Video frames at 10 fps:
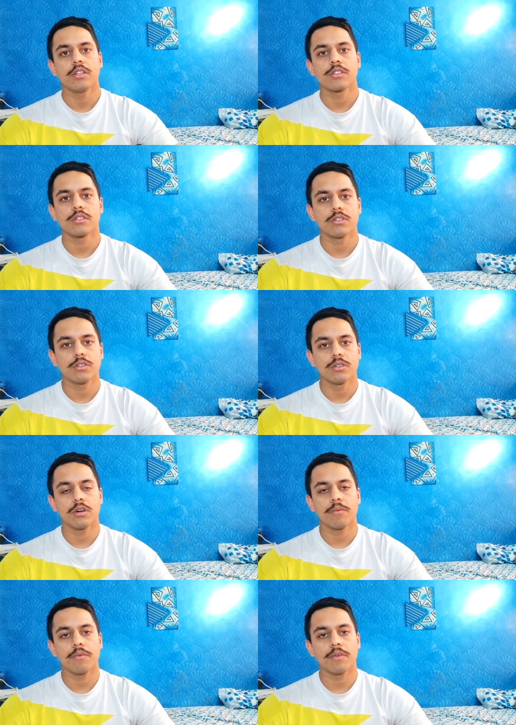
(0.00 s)

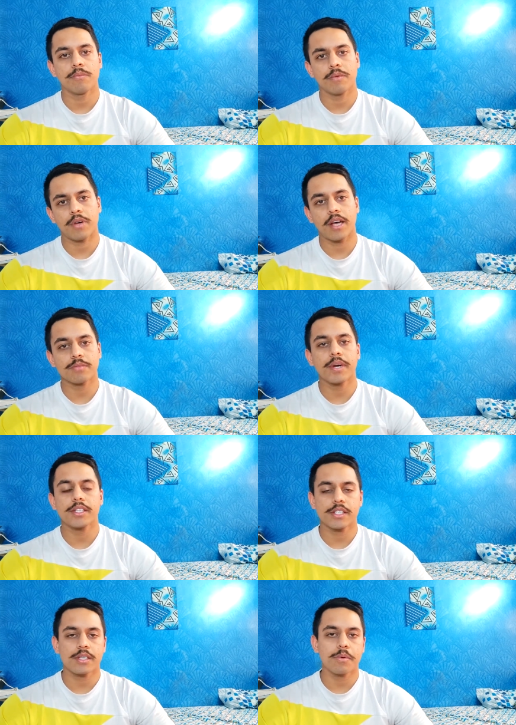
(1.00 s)
So as my
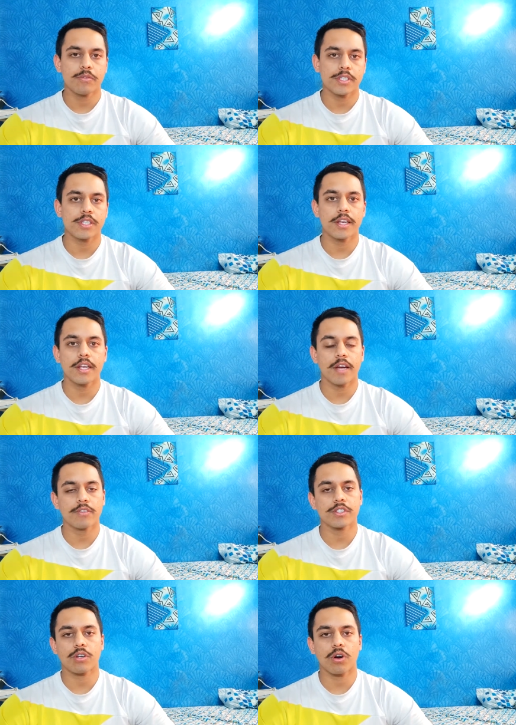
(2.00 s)
chest number was 3, I
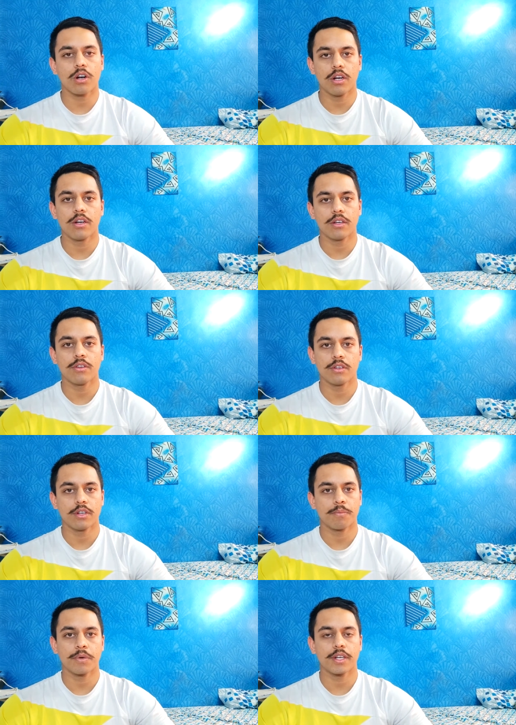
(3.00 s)
was called
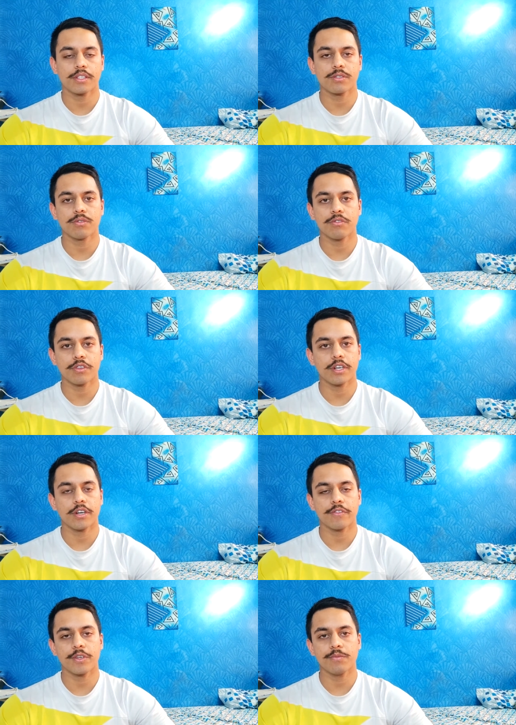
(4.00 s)
pretty soon for the
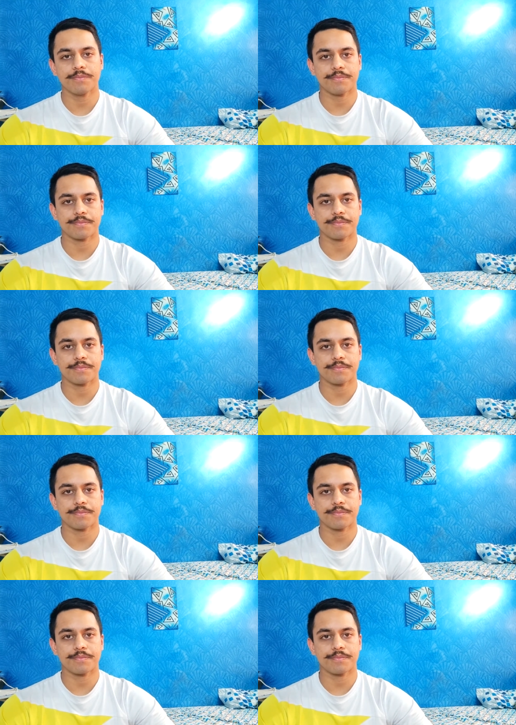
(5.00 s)
interview.